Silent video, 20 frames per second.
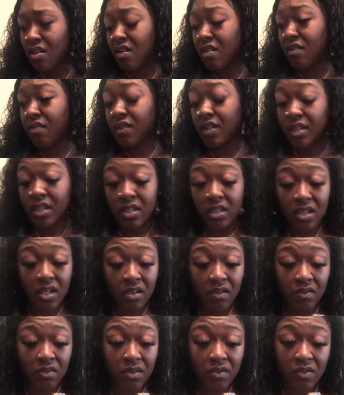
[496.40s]
Alright, I
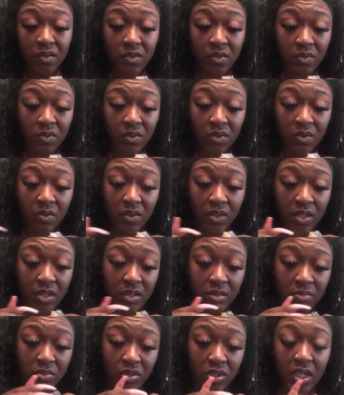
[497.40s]
don't know what's going on.
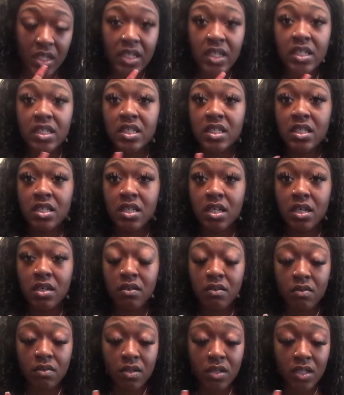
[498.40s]
I'm trying to get this
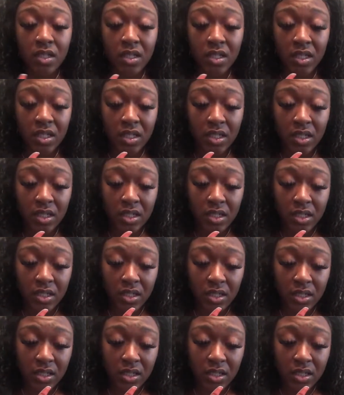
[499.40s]
out, and